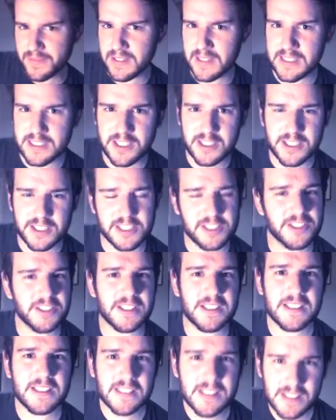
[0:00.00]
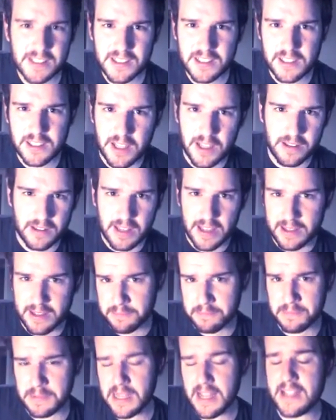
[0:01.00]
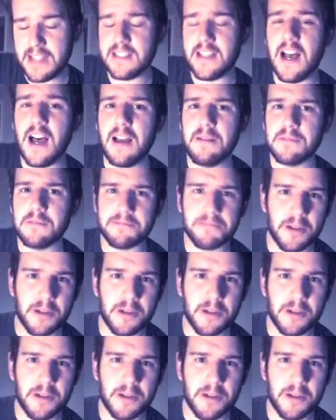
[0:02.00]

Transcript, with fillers: it's going to suck at at times.